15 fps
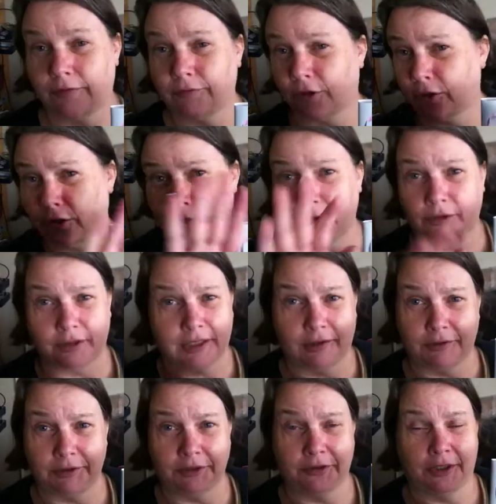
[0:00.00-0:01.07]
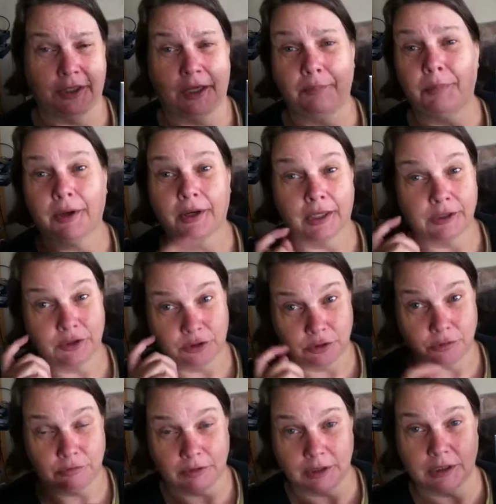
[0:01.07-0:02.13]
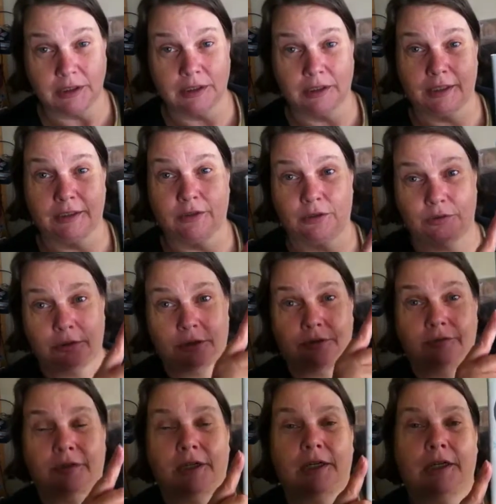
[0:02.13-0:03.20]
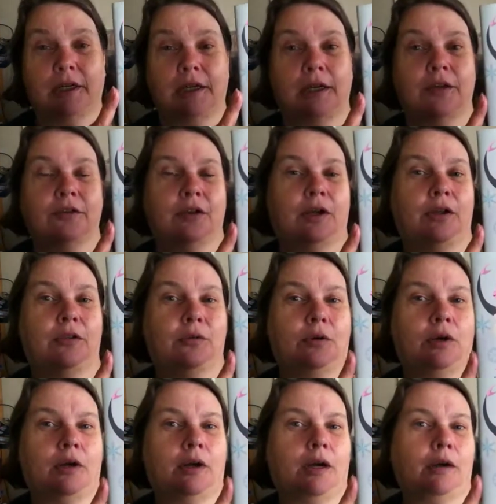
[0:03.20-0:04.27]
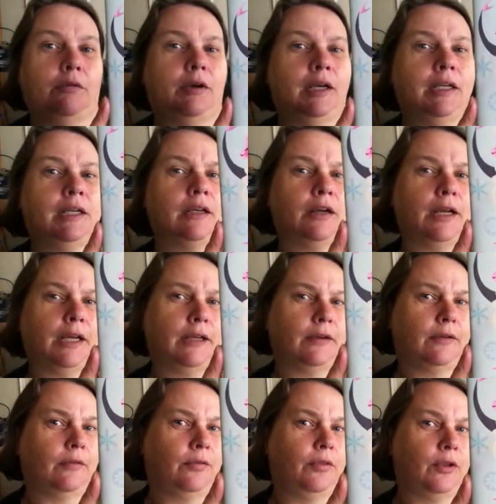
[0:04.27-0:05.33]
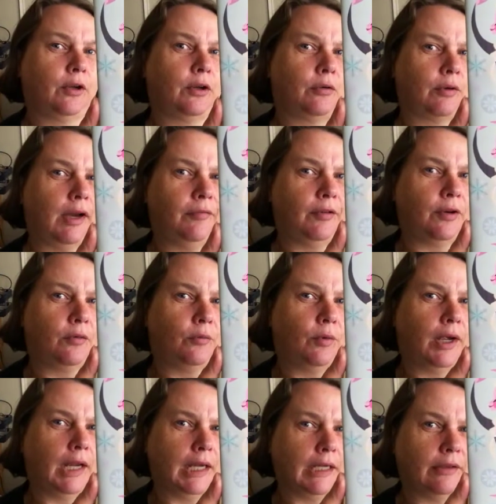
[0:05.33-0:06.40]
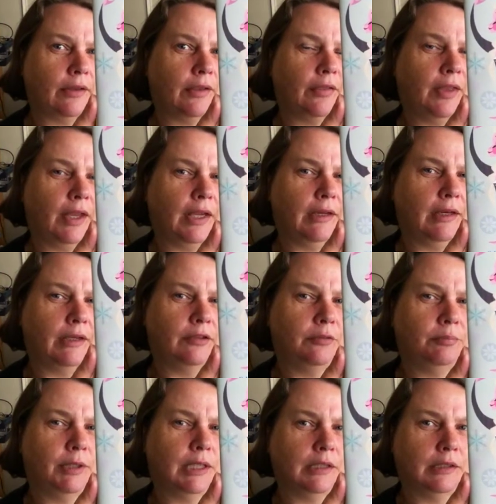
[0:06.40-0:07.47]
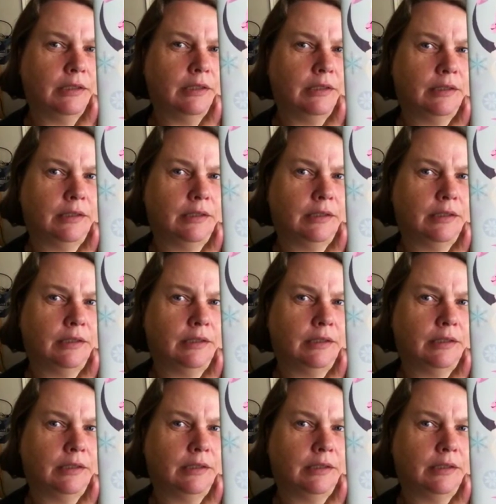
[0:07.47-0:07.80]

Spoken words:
I've got loads of characters I like, but I do really like Olaf. So I thought, I really like the graphic way that that has been